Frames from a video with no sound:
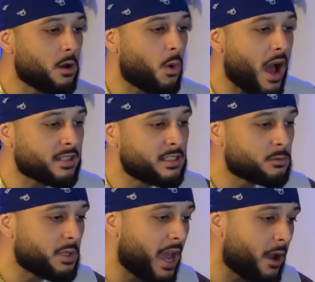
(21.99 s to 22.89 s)
a while
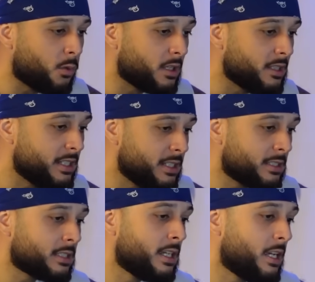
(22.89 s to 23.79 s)
since we had one of
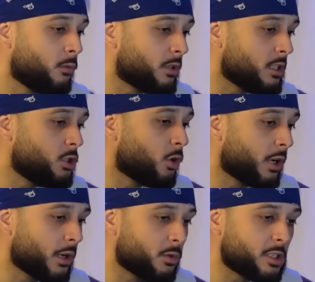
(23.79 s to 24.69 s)
these with the
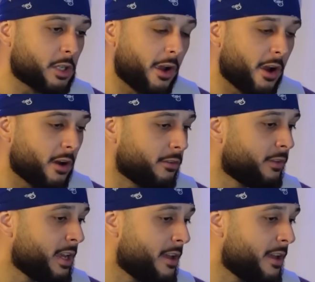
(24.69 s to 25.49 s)
Jordan Reserve,